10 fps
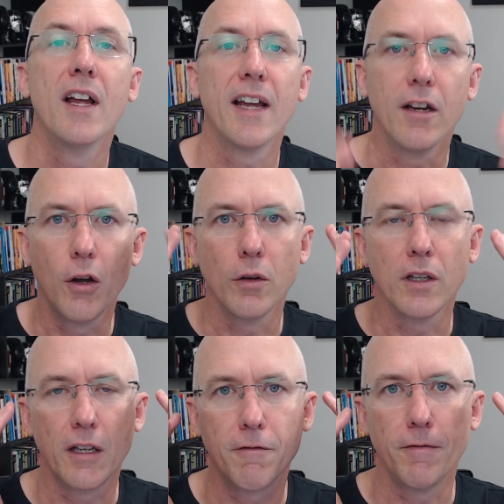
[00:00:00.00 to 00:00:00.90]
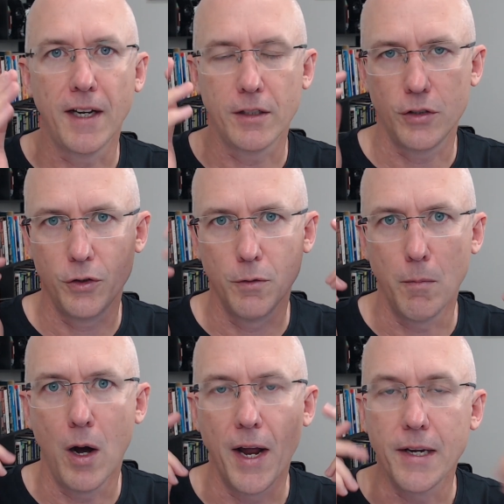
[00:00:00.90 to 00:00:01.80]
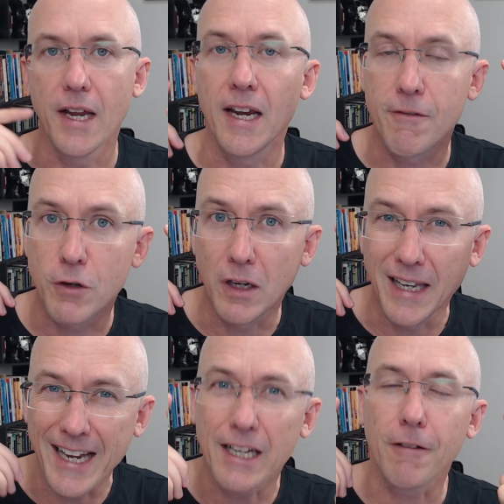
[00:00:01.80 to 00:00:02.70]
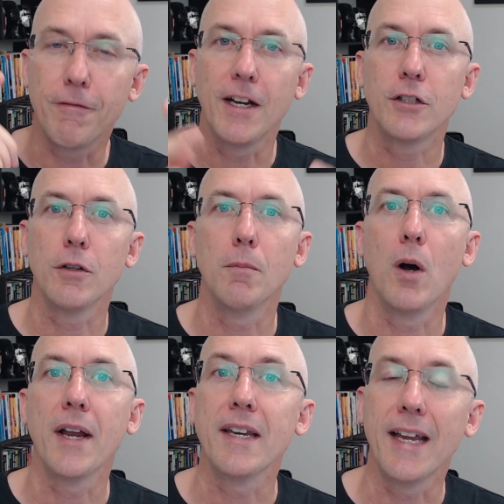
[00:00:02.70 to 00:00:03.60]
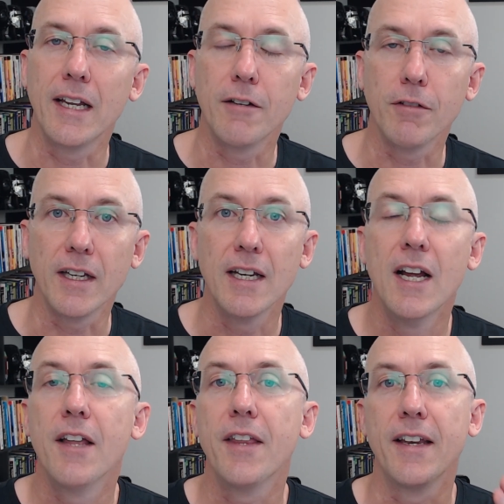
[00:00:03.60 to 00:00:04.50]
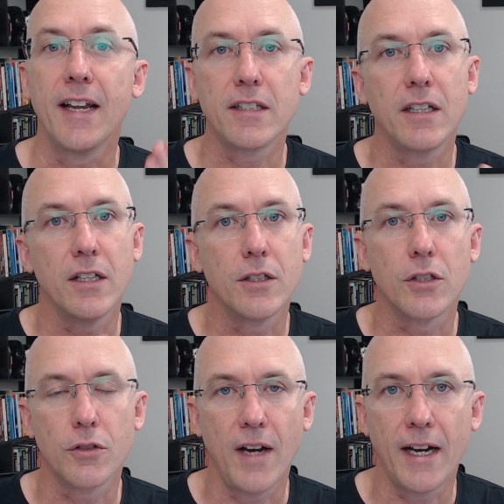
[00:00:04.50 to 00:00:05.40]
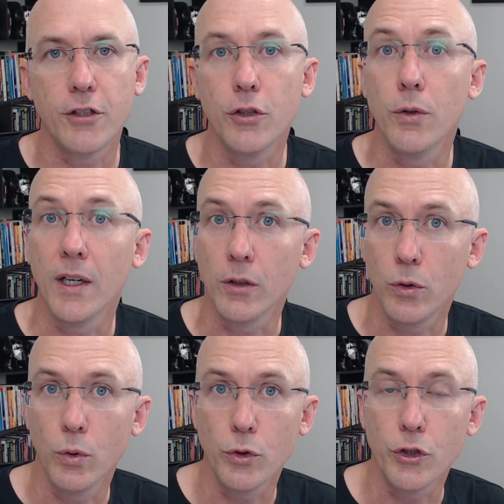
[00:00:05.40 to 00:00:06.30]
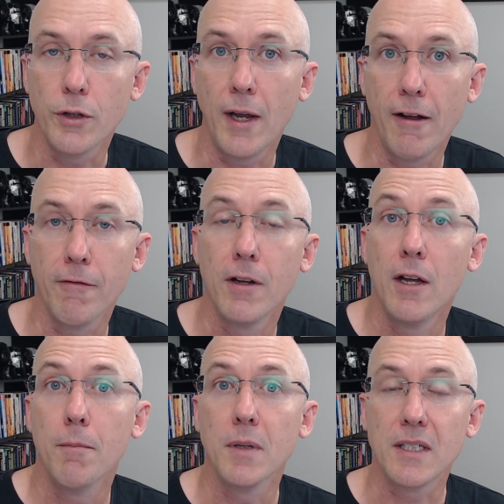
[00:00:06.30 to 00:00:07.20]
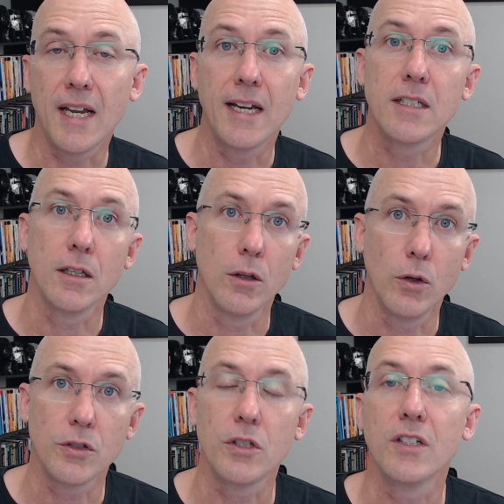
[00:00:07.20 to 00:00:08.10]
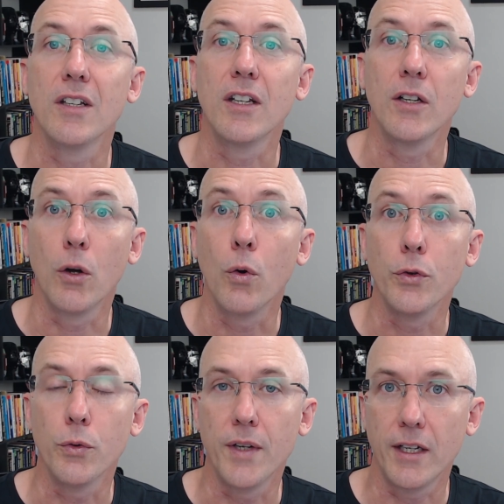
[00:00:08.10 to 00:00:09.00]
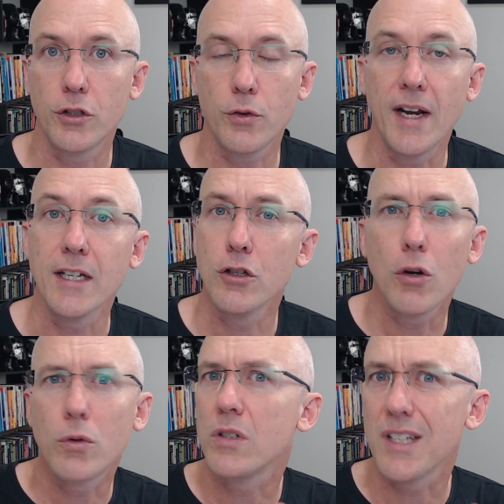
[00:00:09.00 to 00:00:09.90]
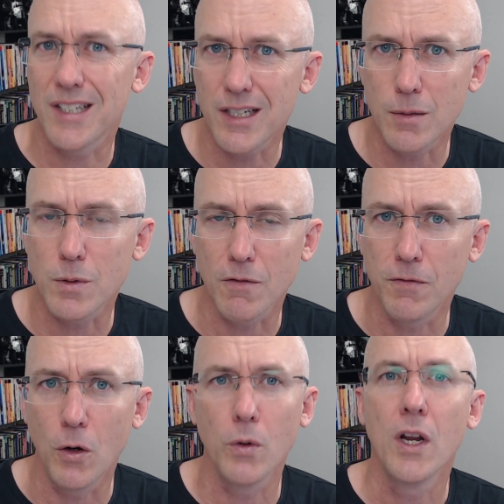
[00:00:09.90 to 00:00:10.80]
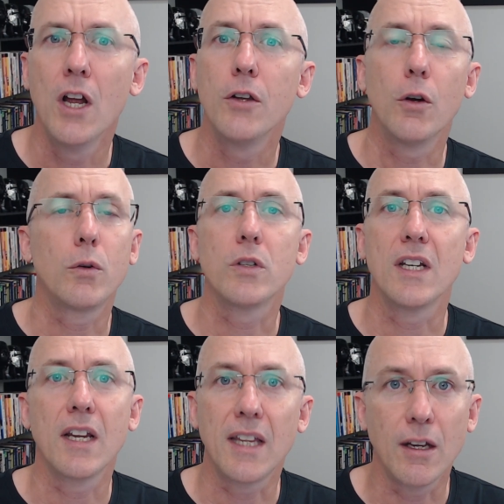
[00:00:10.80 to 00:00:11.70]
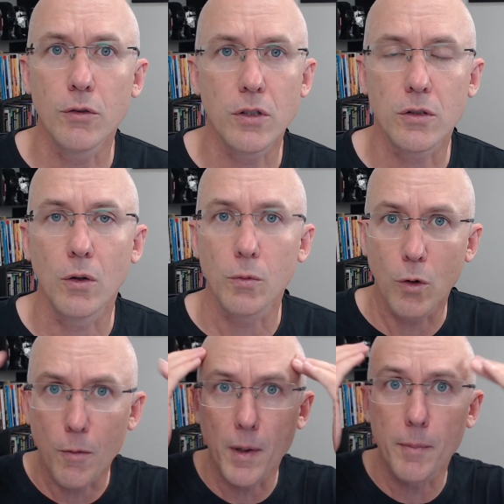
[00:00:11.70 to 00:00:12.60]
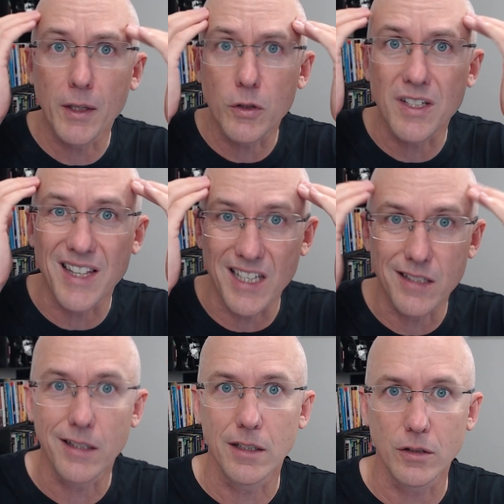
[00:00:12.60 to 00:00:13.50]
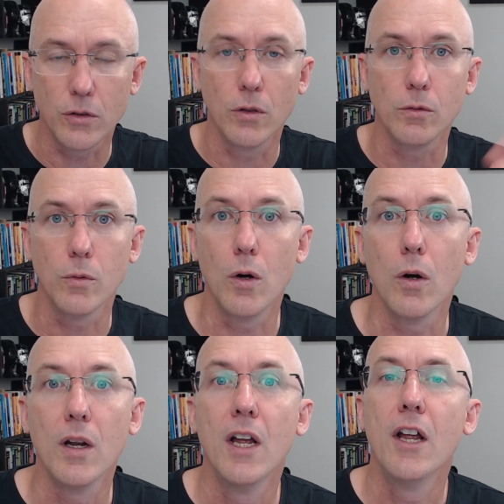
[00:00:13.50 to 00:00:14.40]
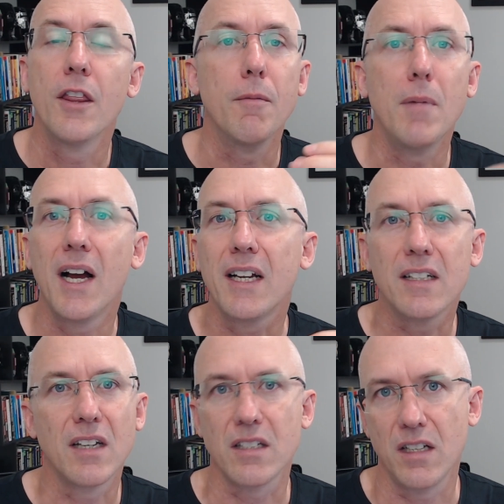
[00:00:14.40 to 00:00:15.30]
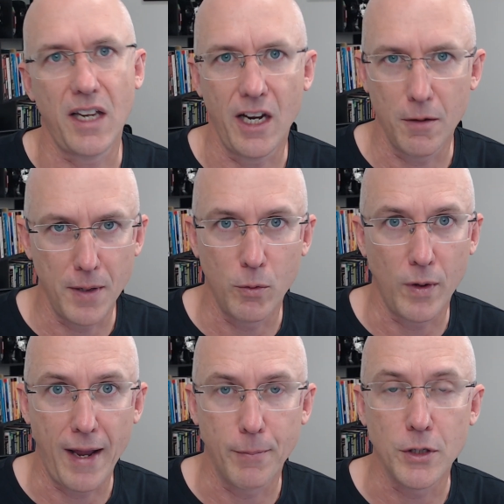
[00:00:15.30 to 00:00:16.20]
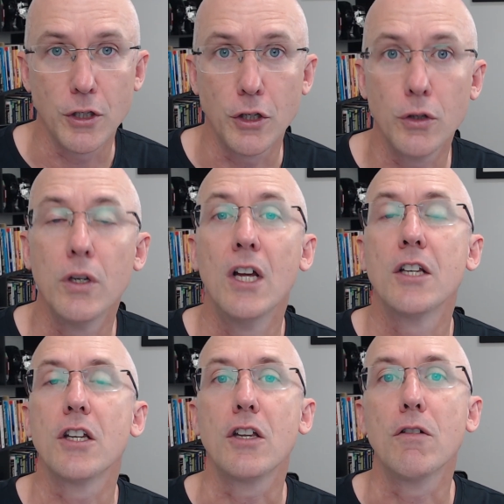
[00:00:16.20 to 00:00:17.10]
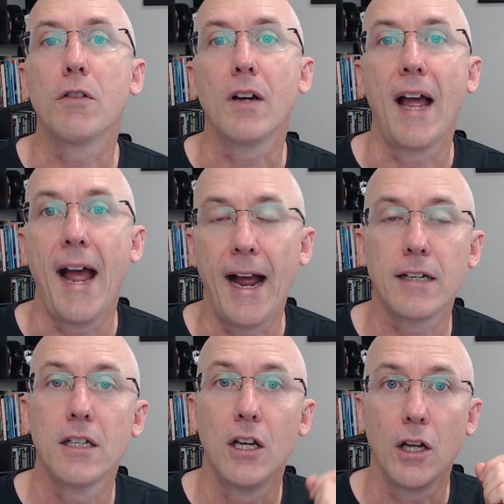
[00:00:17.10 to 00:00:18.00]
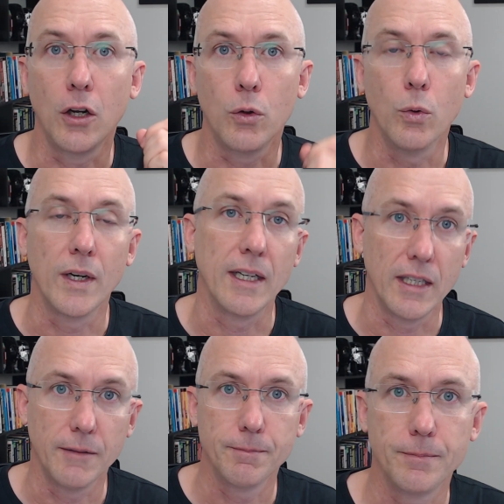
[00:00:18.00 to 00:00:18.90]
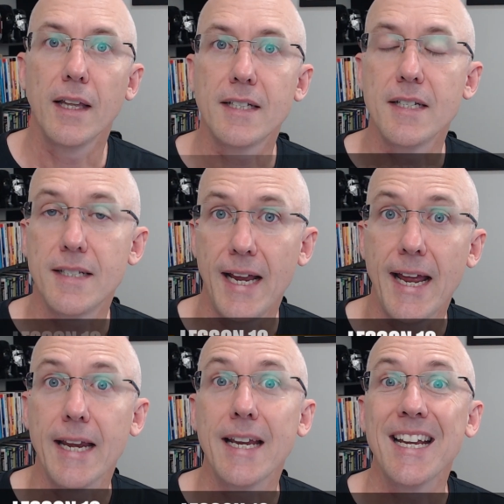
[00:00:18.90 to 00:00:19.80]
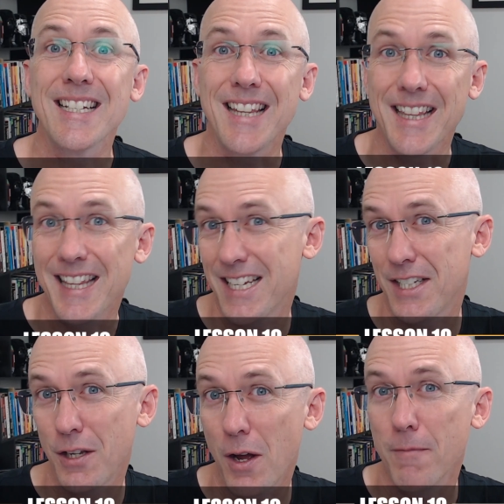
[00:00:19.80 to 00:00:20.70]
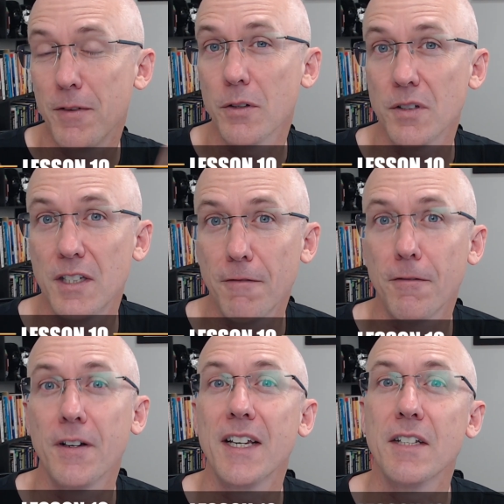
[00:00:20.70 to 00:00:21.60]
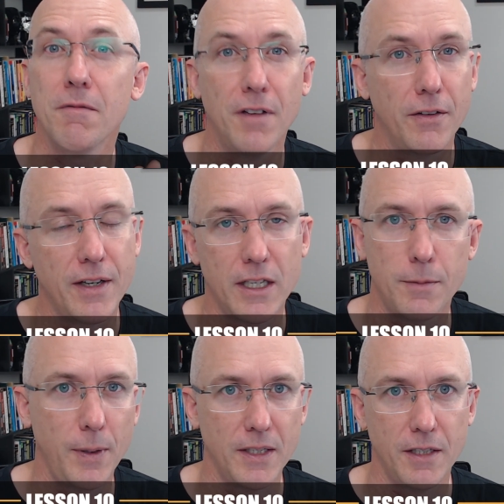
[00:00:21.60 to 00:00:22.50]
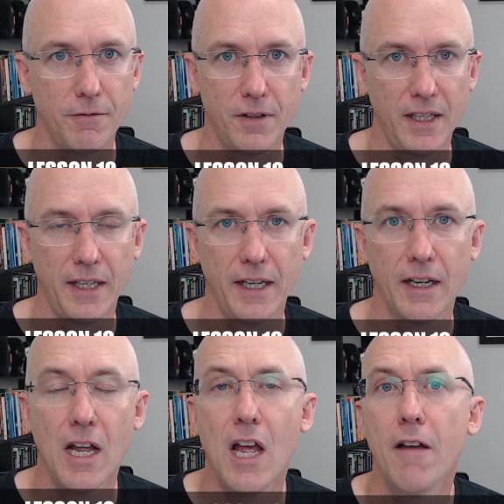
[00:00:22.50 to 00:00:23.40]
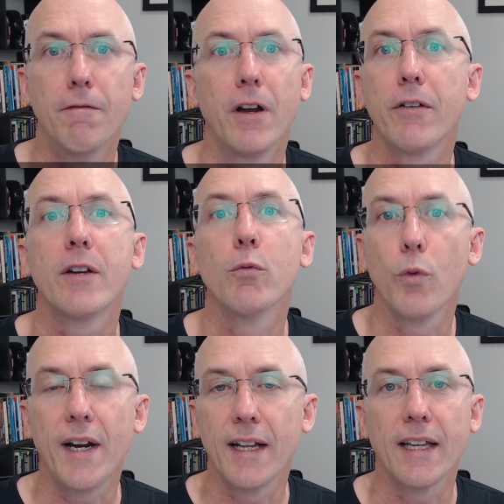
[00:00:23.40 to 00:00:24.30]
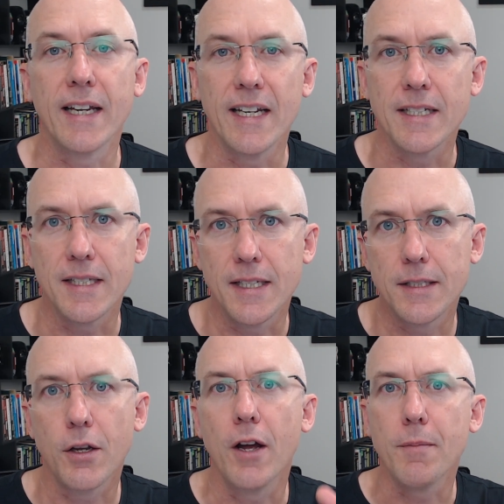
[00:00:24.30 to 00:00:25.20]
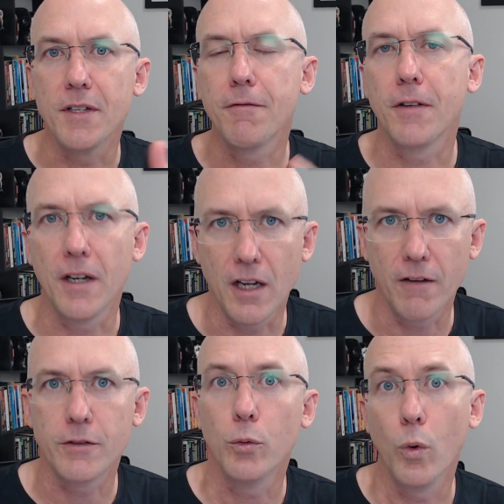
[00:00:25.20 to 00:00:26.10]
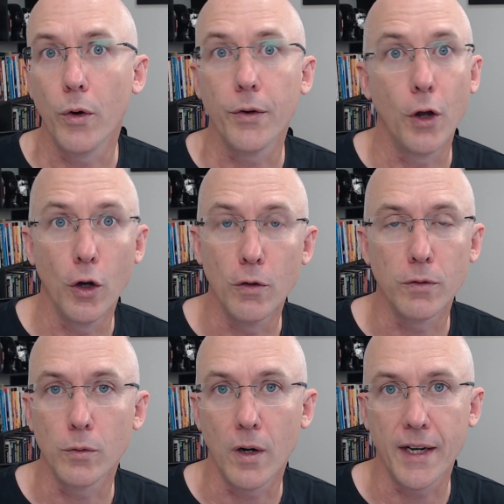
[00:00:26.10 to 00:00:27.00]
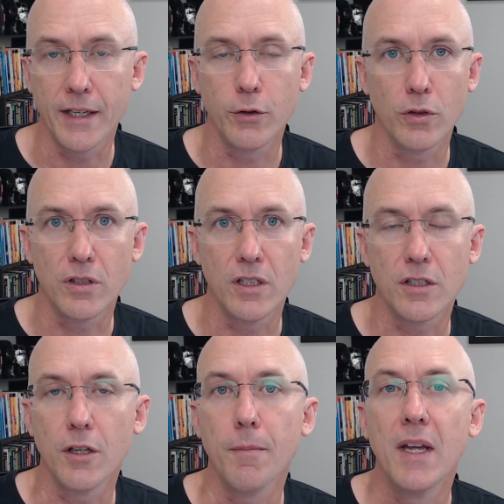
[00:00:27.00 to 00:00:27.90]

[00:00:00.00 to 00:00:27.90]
It only affects your mind. And if you let it affect your mind negatively, then that's going to distract you and cause you to have mistakes and losses on your next trades. Not because the system's at fault, not because anything else has gone wrong, but because this has gone wrong. The market doesn't care about what happened to you, so you've got to act accordingly. Lesson 10 is that this time feels different is very expensive thinking. Very rarely is this time different enough to warrant overriding your system.